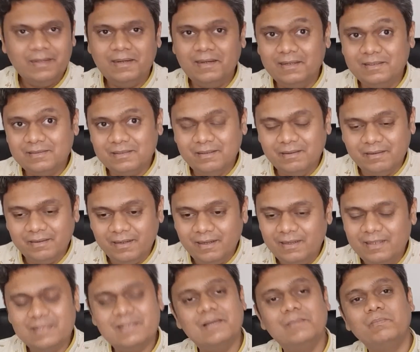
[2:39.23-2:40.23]
It's
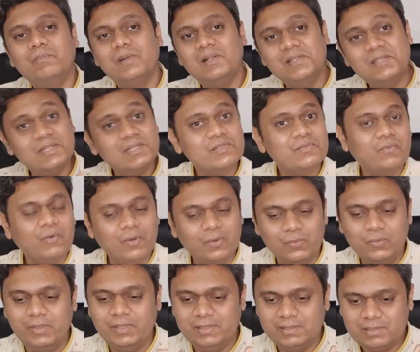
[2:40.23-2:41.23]
really simple. Just
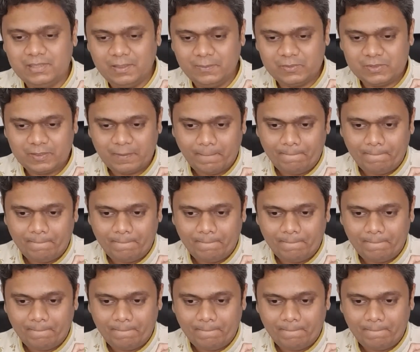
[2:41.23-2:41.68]
follow these steps.